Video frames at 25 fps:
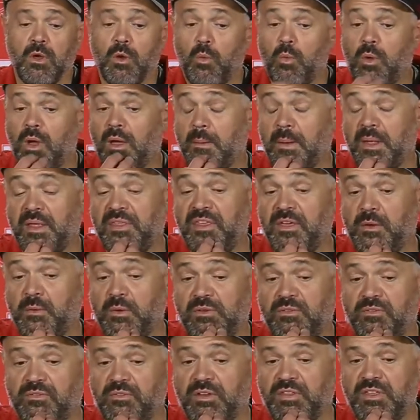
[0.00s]
Well, I, mean, I think
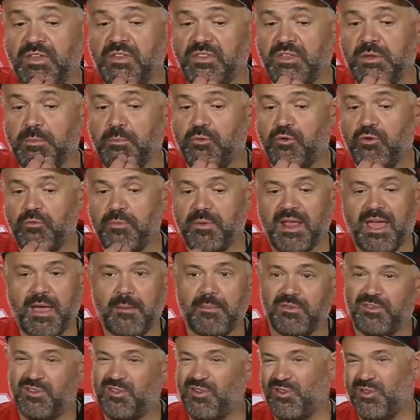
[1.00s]
we've I think the improvement
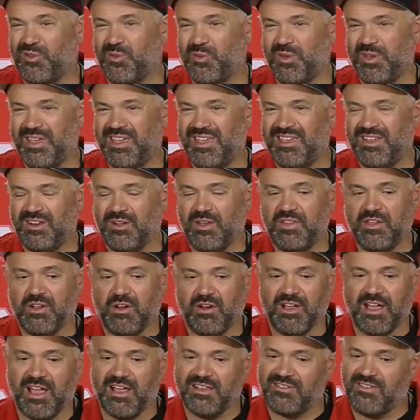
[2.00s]
happens during the week. You know, I think
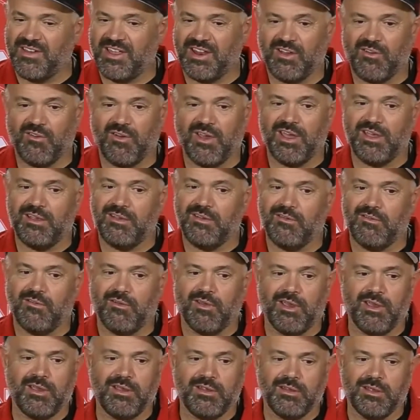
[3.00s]
our guys have had a great,
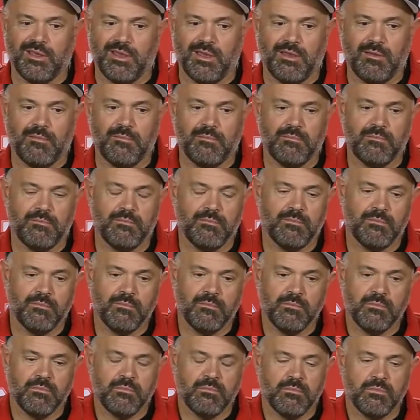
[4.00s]
great um,
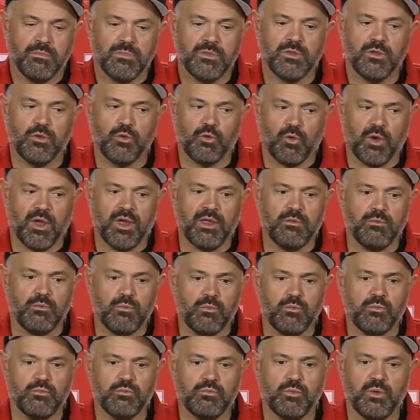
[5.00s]
great
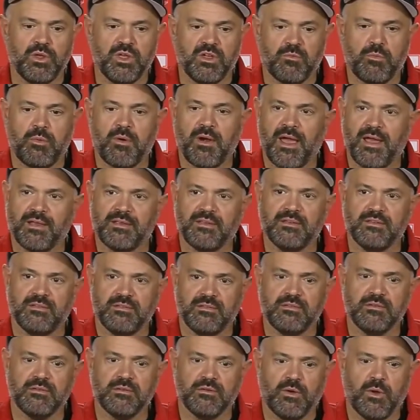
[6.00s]
week of
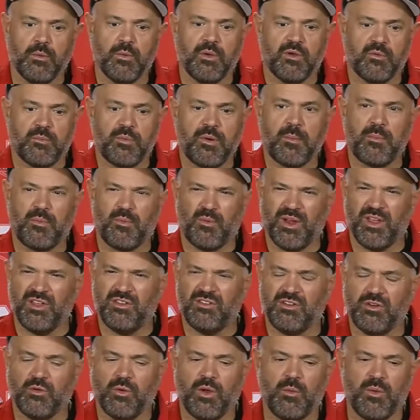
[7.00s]
practice, a great week of
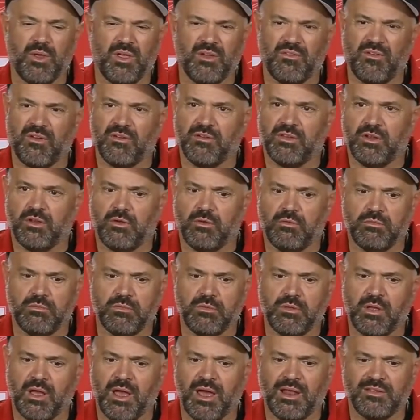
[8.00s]
preparation, a great week of you know
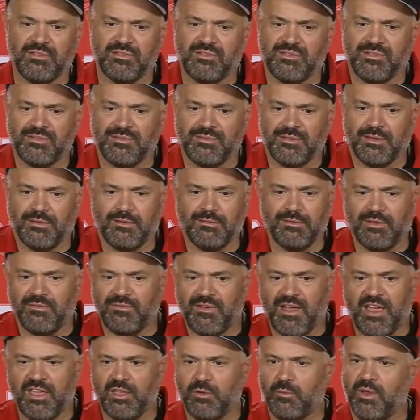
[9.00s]
honest you know
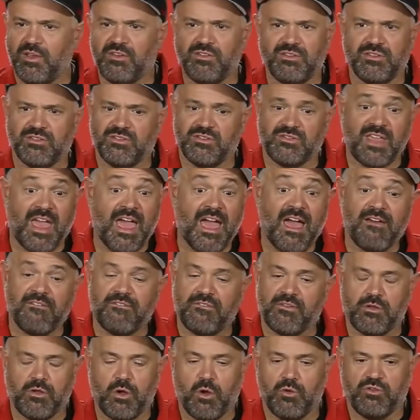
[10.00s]
evaluation,
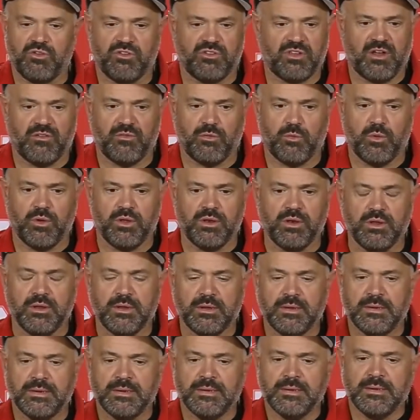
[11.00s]
staff, coaches, everyone.
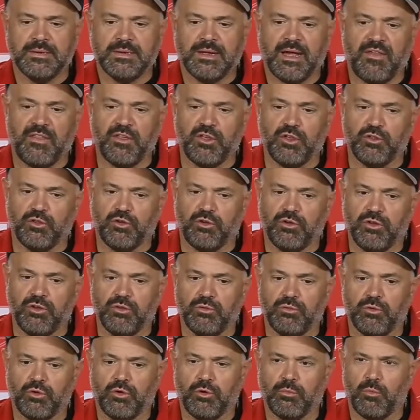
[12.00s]
I think you learn
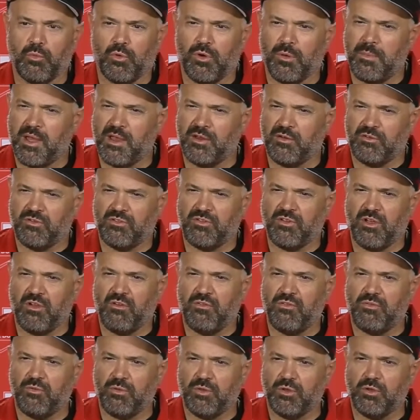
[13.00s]
you learn more about
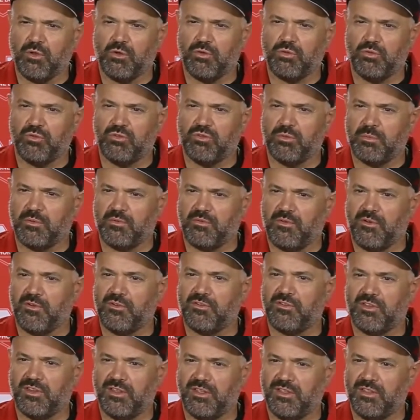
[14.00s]
yourself when you go through some
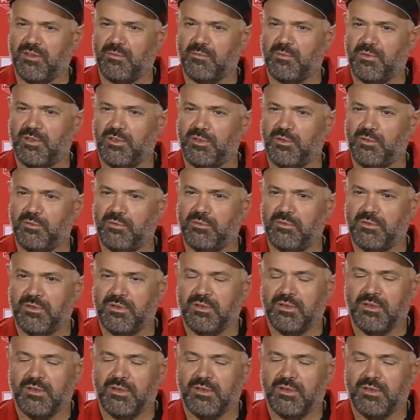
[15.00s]
adversity than when you